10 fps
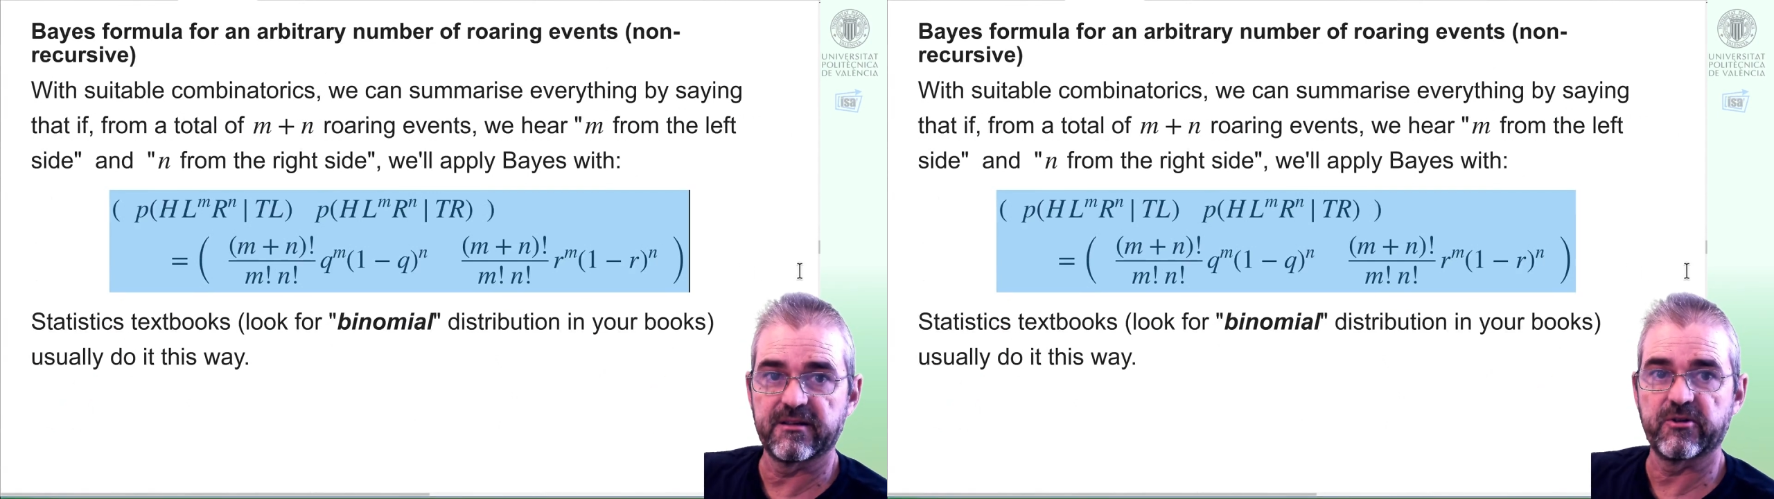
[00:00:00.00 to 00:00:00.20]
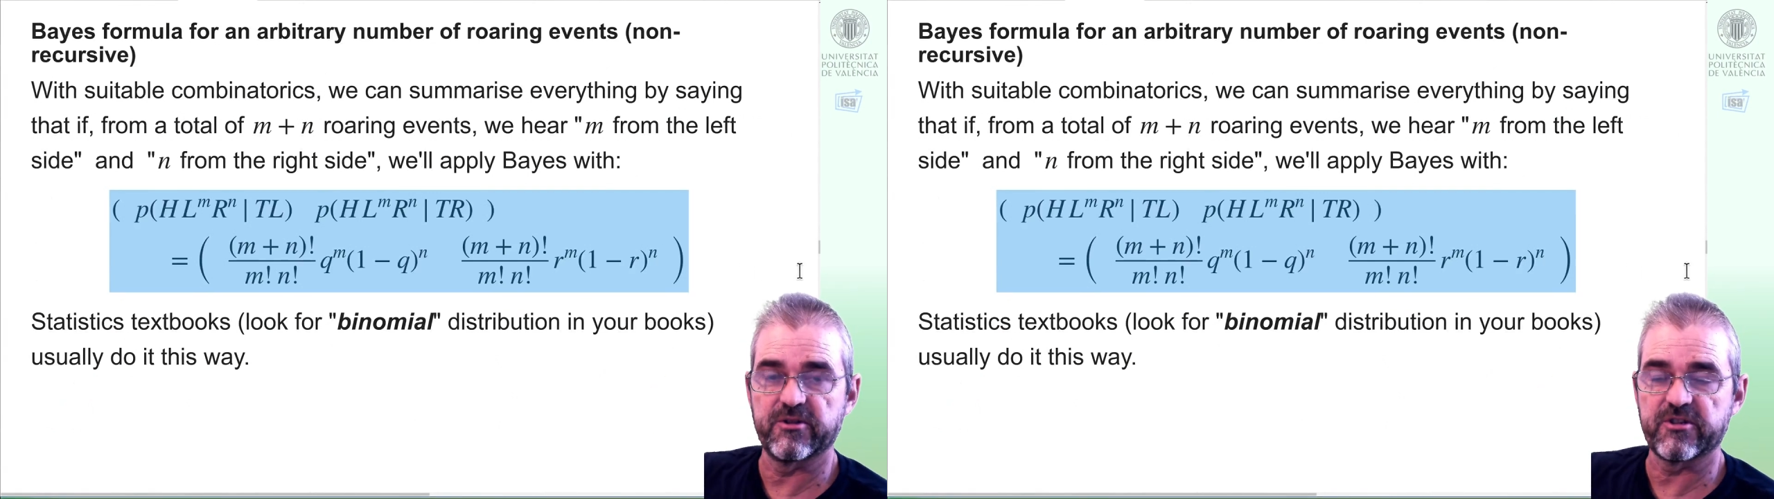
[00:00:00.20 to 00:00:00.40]

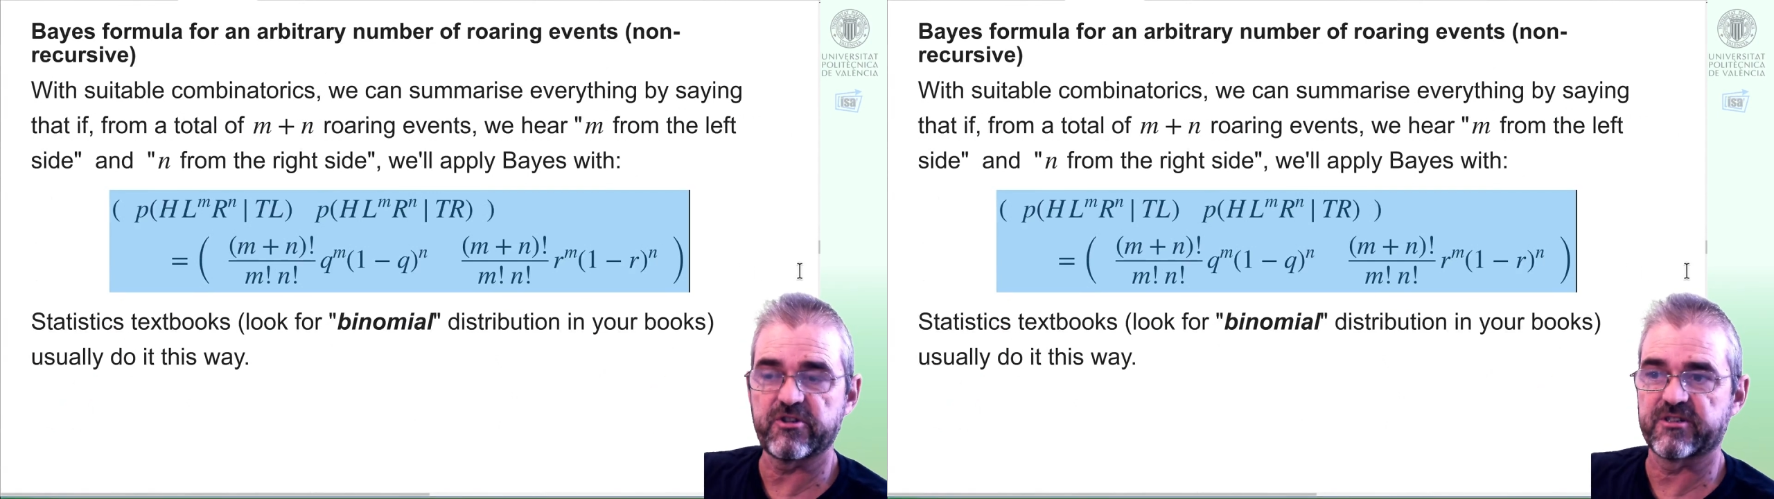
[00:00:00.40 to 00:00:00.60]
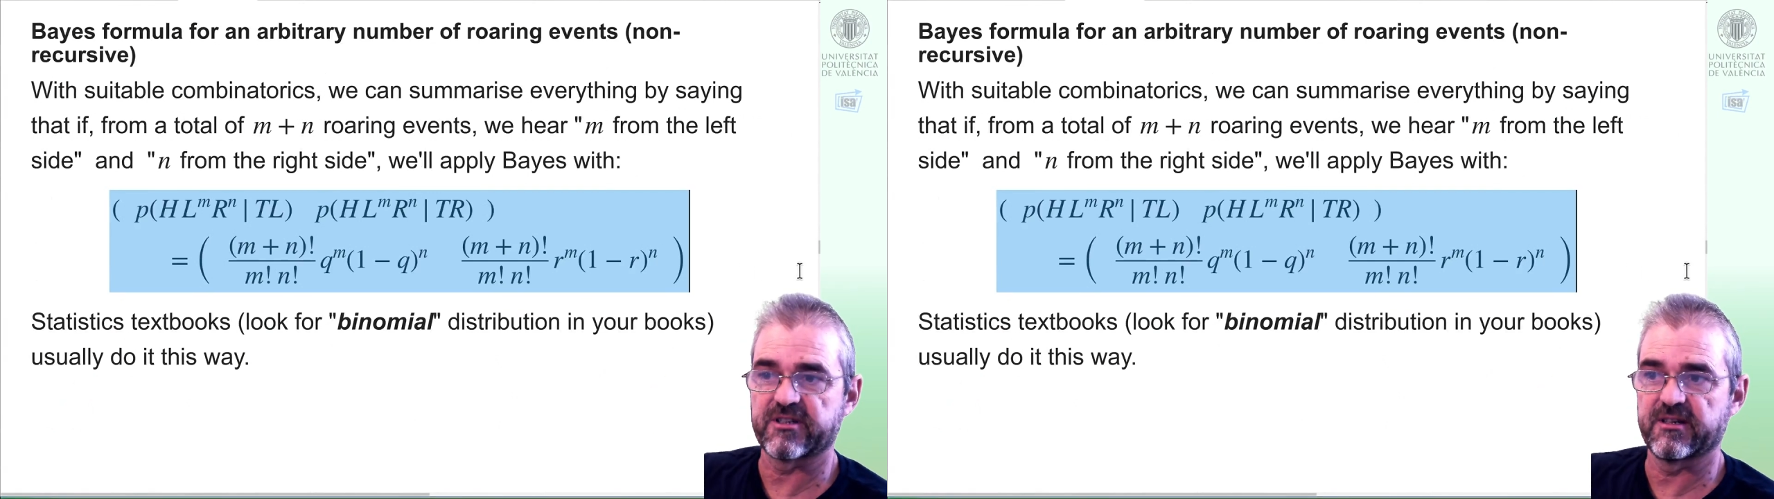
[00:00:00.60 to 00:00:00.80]

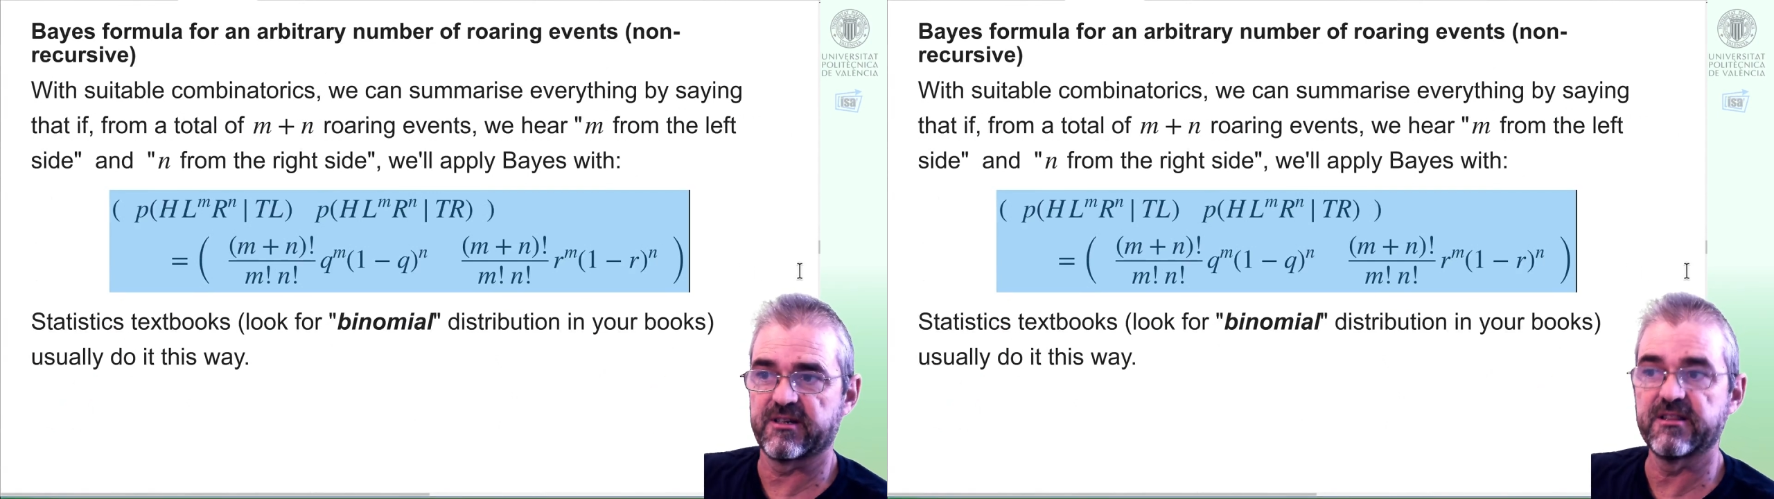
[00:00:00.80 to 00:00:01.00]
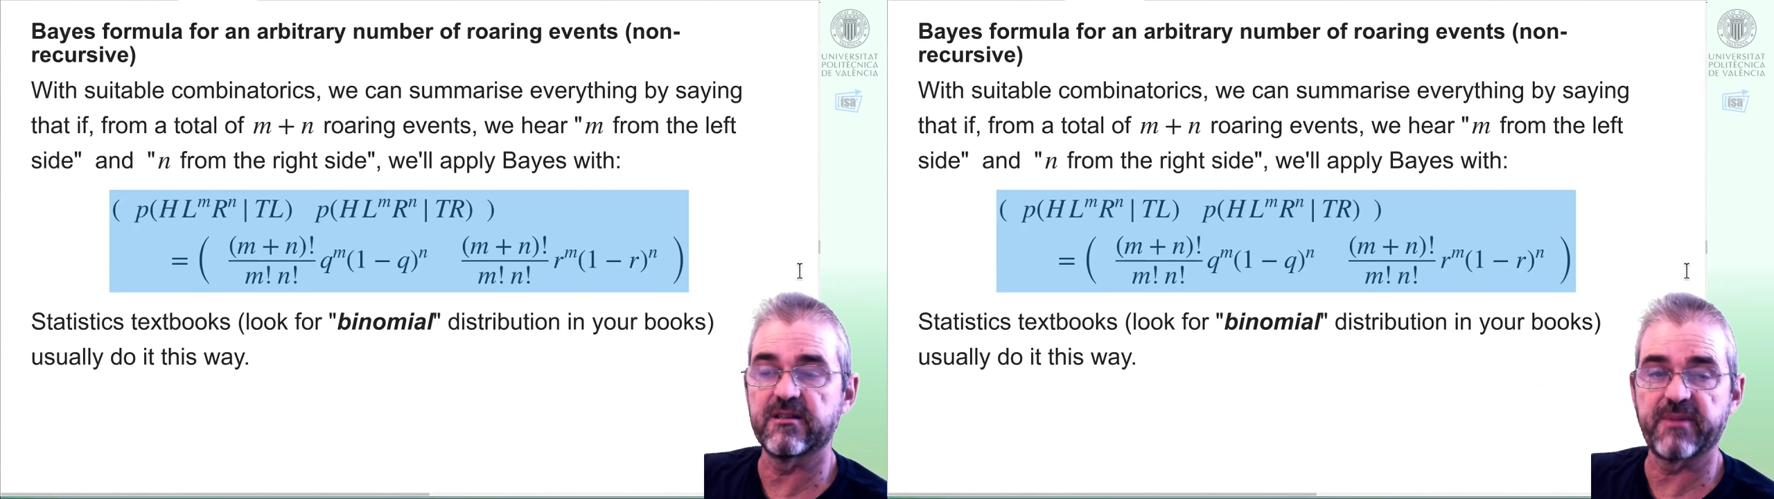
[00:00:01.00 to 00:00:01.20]
conditional
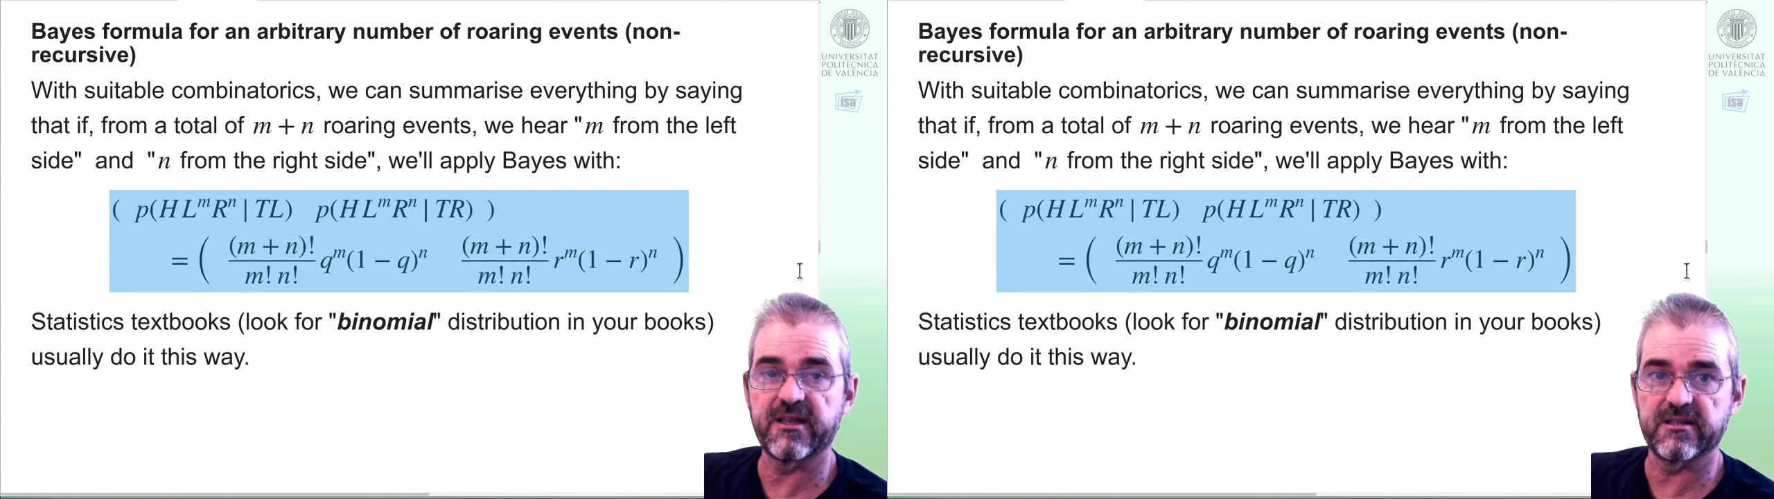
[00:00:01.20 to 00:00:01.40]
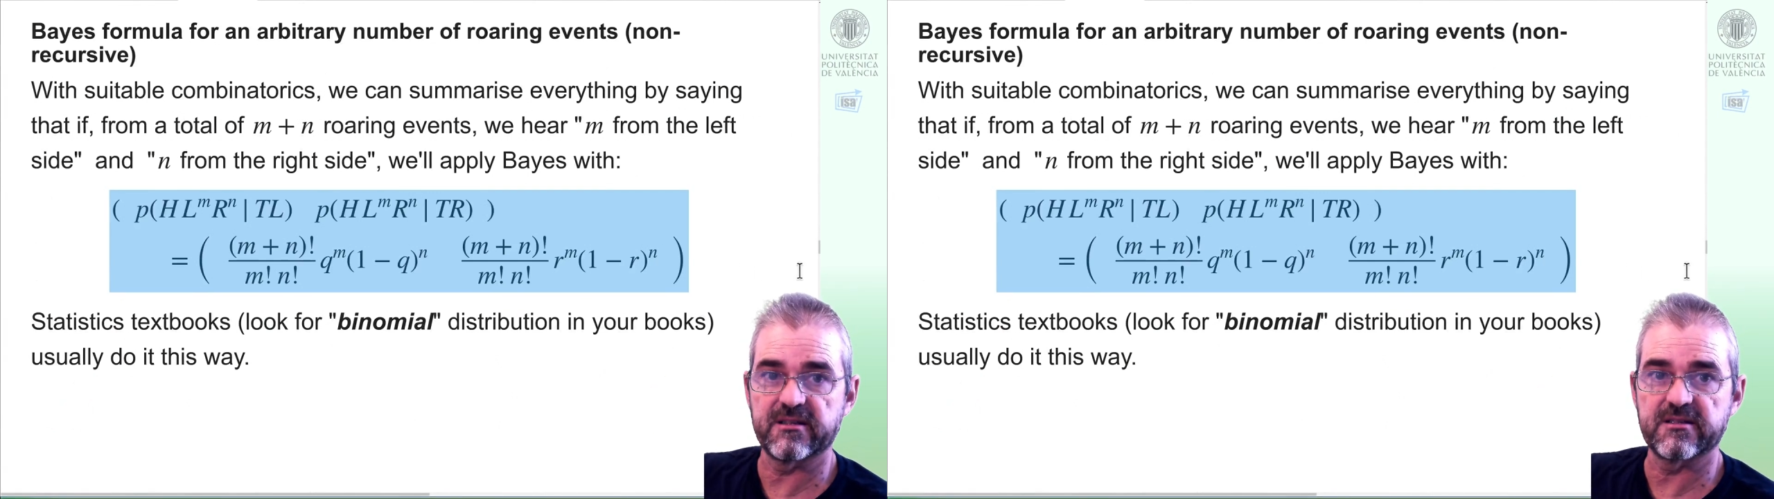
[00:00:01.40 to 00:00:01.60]

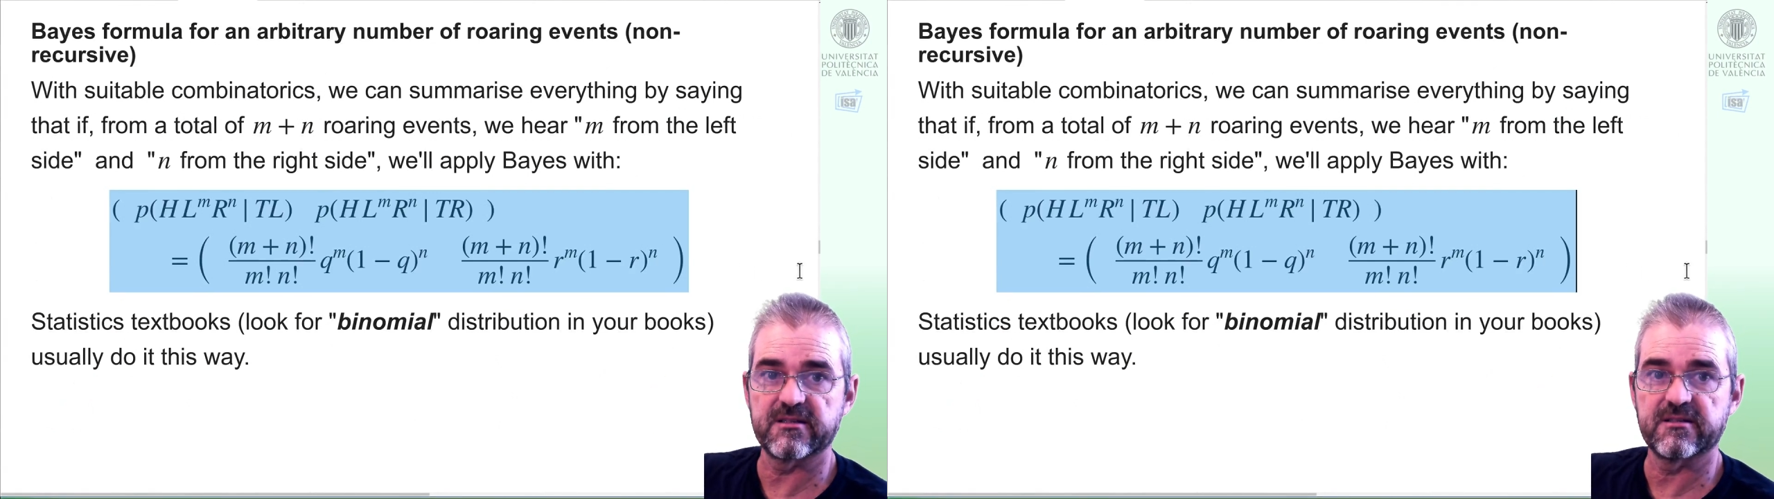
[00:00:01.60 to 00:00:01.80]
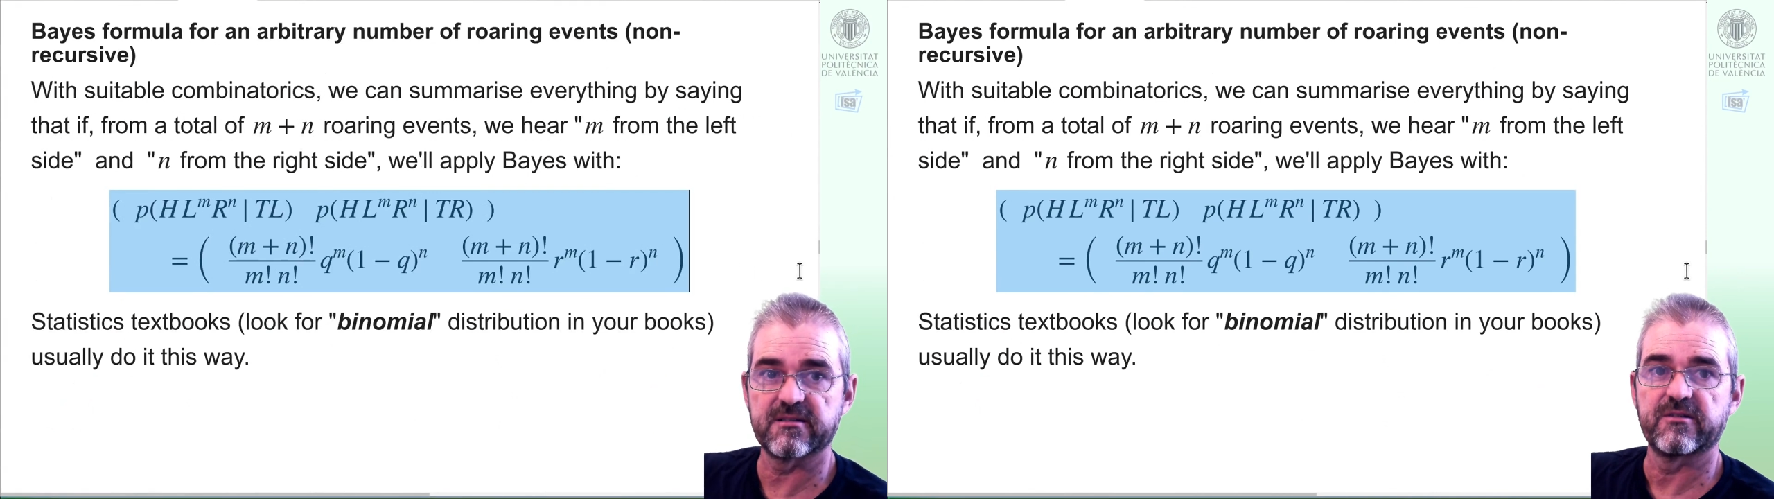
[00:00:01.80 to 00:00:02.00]
independence,